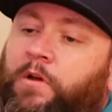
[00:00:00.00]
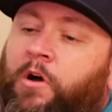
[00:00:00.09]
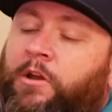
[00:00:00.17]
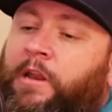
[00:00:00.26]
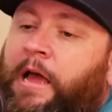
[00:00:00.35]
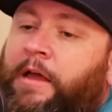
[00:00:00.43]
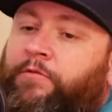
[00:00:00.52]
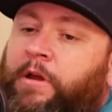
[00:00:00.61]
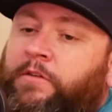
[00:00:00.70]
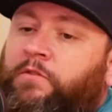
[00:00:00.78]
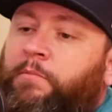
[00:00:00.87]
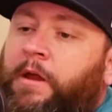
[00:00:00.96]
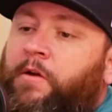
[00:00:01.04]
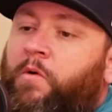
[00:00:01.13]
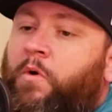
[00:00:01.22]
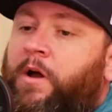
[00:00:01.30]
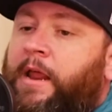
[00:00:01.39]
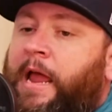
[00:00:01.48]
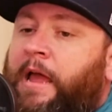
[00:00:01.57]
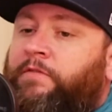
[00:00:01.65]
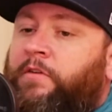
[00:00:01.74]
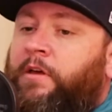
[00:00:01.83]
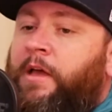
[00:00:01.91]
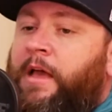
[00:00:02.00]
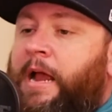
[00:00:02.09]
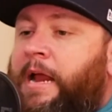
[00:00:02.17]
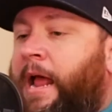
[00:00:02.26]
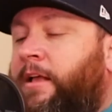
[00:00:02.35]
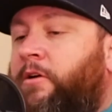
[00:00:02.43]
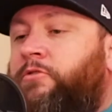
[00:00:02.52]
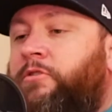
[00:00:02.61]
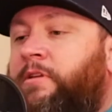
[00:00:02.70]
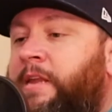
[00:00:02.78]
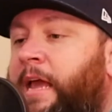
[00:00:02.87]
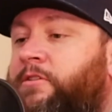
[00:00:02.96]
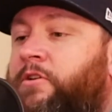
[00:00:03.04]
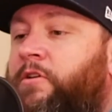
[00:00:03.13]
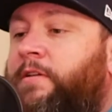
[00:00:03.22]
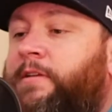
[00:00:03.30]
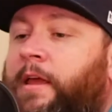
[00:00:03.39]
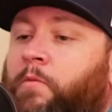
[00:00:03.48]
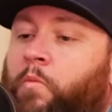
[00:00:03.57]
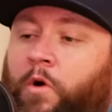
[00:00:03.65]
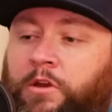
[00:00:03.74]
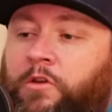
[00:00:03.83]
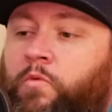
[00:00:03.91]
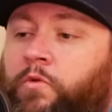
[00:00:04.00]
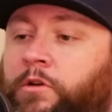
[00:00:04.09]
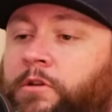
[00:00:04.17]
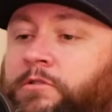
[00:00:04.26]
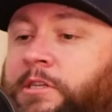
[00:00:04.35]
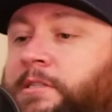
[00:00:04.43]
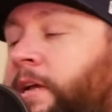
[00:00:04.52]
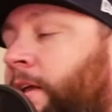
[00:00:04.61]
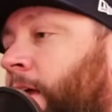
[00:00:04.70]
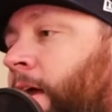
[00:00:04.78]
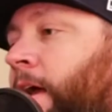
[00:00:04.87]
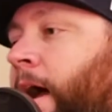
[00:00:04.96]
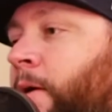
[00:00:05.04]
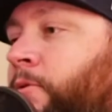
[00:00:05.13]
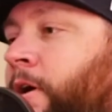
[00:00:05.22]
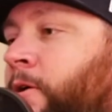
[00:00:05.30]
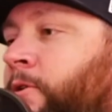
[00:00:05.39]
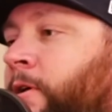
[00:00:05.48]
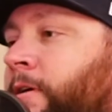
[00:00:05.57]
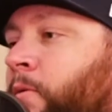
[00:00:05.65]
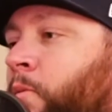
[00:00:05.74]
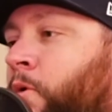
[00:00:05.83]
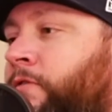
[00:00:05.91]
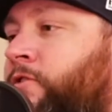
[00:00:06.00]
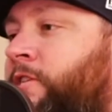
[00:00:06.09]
online resume or what have you. And I go to the next girl. I was like, "And what do you want to do?" And she's like, "I want to own a wolf